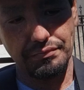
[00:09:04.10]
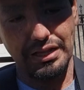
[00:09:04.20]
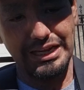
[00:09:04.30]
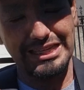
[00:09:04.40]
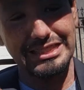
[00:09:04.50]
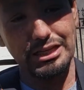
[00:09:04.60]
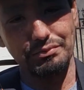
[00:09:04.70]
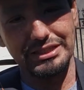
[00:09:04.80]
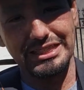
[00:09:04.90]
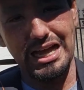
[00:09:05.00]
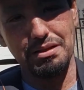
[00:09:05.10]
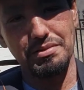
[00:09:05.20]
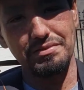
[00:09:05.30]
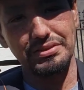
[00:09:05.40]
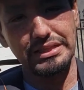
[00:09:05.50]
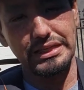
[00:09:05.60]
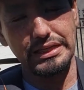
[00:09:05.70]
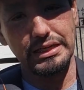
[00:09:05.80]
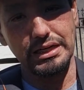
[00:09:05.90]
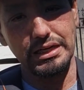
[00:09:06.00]
like I said, with time,
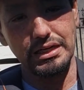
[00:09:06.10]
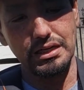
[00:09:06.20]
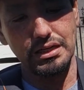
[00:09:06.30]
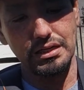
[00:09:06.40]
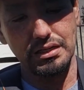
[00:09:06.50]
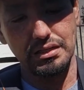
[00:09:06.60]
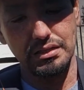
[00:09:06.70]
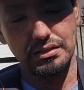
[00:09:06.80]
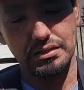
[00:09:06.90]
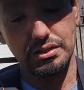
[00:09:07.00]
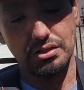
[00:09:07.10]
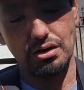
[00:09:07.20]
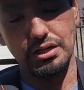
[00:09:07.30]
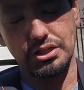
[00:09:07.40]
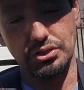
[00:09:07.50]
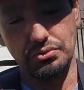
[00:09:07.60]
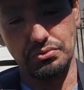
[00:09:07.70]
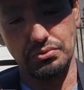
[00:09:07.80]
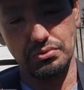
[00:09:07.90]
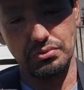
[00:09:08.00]
everything started
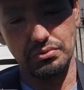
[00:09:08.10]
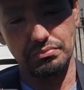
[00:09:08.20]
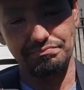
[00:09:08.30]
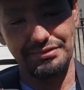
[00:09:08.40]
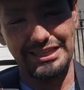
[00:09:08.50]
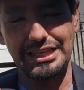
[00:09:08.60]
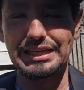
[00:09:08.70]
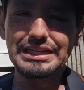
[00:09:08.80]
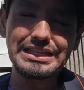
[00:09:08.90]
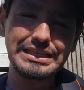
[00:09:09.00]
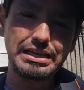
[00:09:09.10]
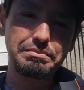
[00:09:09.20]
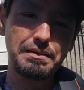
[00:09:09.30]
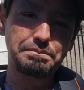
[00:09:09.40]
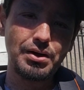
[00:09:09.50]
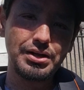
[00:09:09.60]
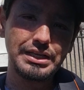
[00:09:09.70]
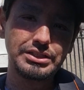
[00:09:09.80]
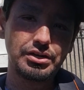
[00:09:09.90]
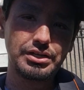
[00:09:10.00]
to heal again. My
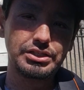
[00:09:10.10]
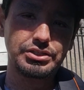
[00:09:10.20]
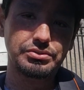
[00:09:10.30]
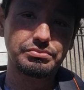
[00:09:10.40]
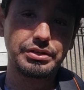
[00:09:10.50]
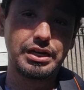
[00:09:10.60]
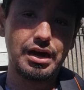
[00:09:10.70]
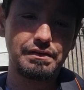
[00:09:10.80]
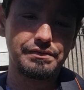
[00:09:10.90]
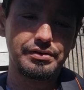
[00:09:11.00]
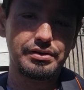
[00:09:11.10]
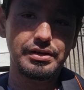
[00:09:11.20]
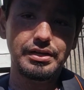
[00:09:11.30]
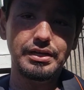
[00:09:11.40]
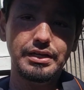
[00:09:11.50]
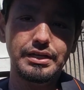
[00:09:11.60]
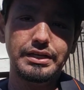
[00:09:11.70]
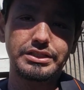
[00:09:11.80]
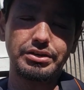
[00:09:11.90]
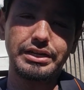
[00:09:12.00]
body started to recover,
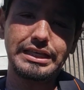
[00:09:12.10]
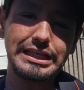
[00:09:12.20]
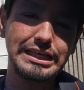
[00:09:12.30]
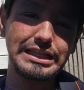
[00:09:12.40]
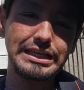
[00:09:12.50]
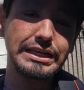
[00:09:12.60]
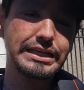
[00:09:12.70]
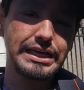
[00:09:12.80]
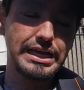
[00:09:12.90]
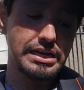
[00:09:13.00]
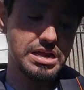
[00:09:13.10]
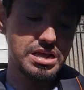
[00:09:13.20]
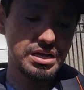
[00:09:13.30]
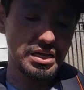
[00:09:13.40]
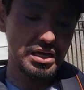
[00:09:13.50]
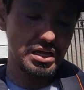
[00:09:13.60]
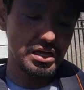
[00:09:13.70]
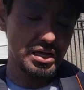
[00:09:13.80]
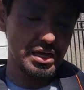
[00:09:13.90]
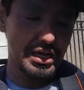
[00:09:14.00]
started healing again.
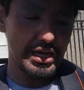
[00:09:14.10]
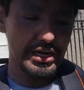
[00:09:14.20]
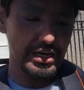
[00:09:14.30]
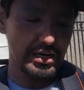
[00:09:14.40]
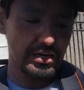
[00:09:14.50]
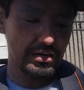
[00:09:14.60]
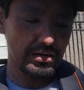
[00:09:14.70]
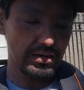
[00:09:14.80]
And